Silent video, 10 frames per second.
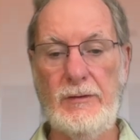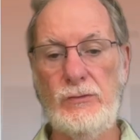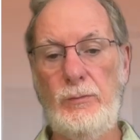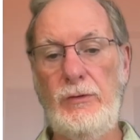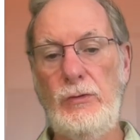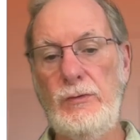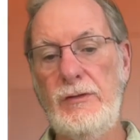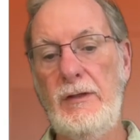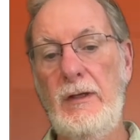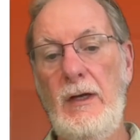I should be
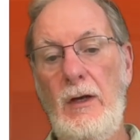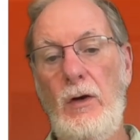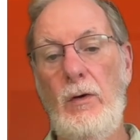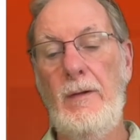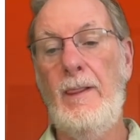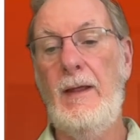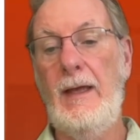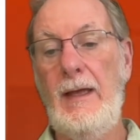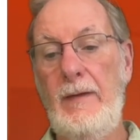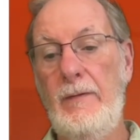using.
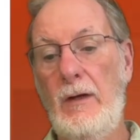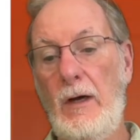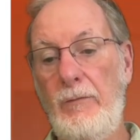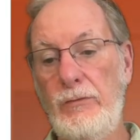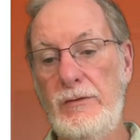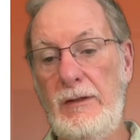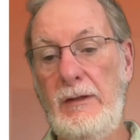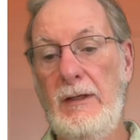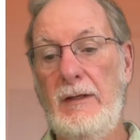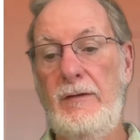And
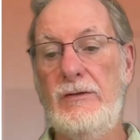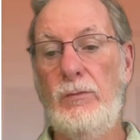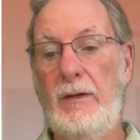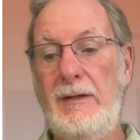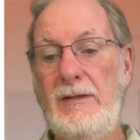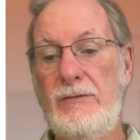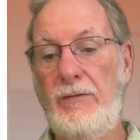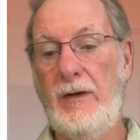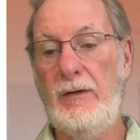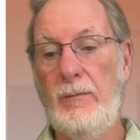obviously this one is
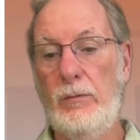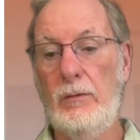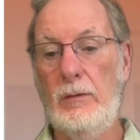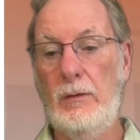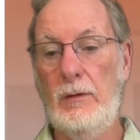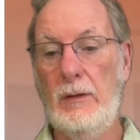variable,